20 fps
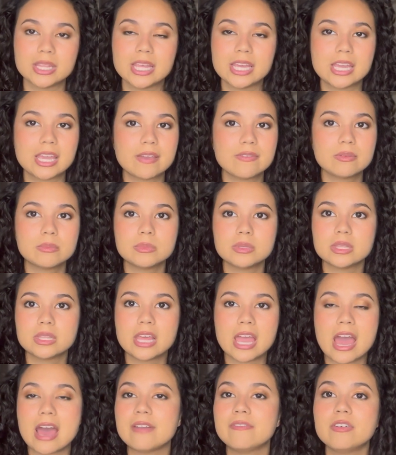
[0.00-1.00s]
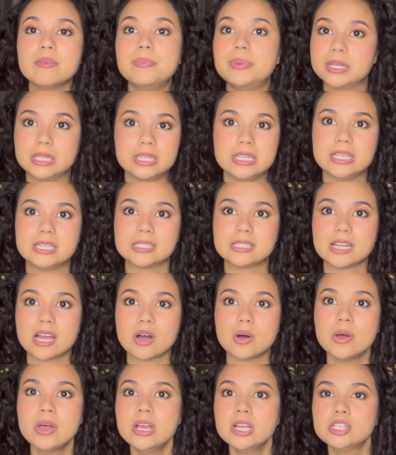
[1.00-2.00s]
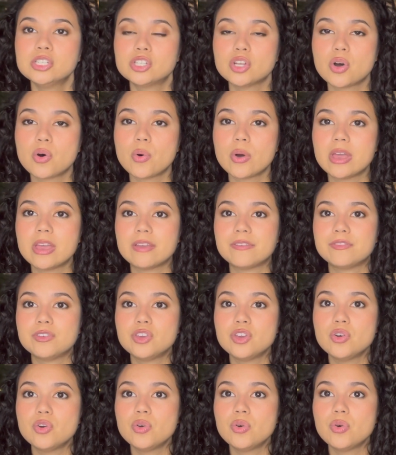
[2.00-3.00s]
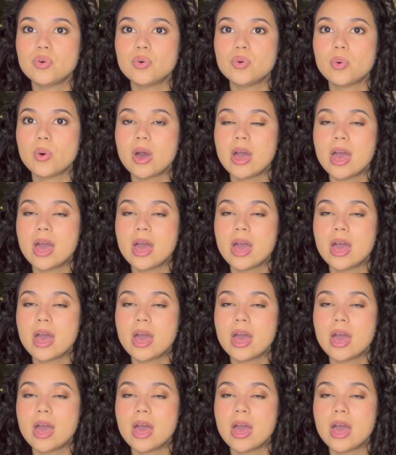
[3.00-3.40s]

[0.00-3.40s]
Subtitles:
They have abilities now. So if you